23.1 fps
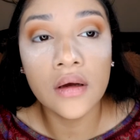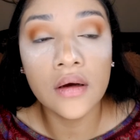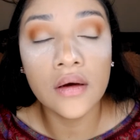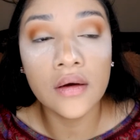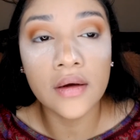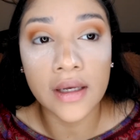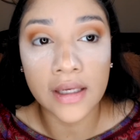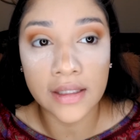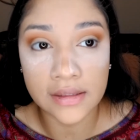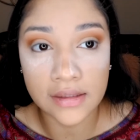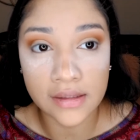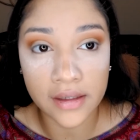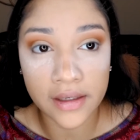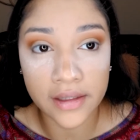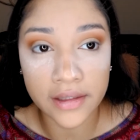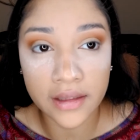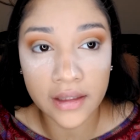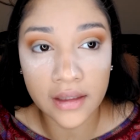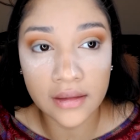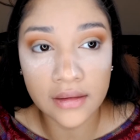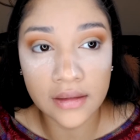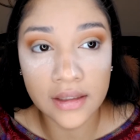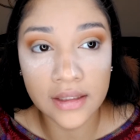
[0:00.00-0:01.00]
Okay, so I
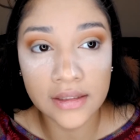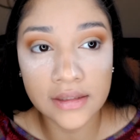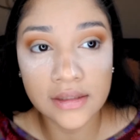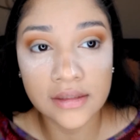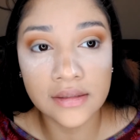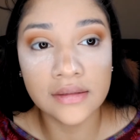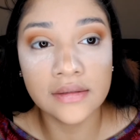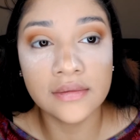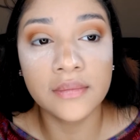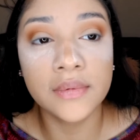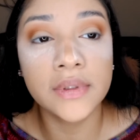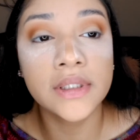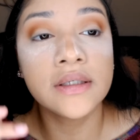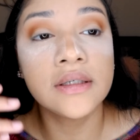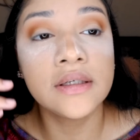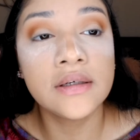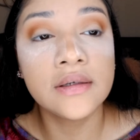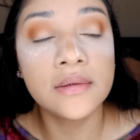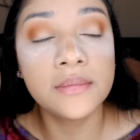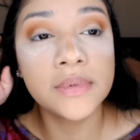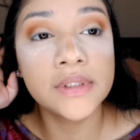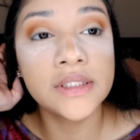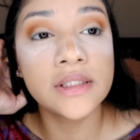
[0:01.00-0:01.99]
think that's as built
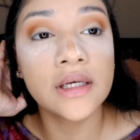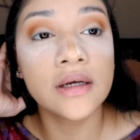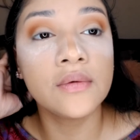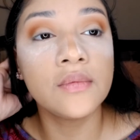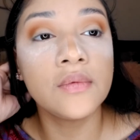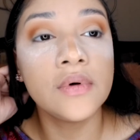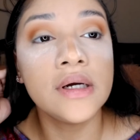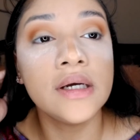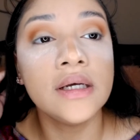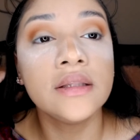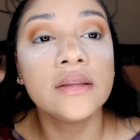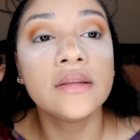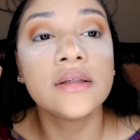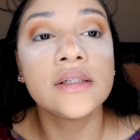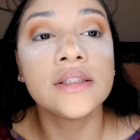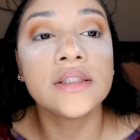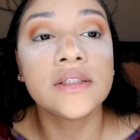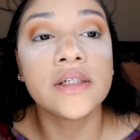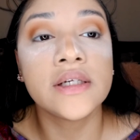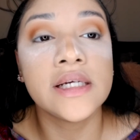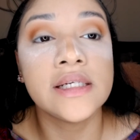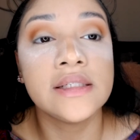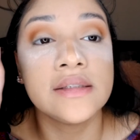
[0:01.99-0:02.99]
up as I want the
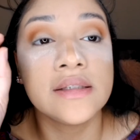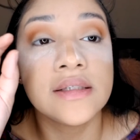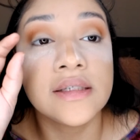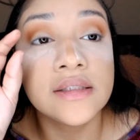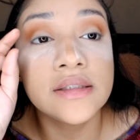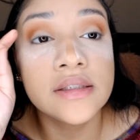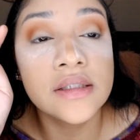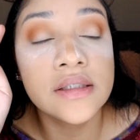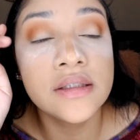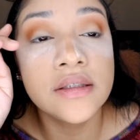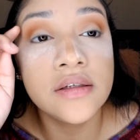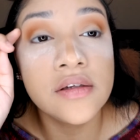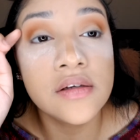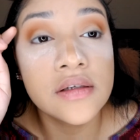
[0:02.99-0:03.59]
transition.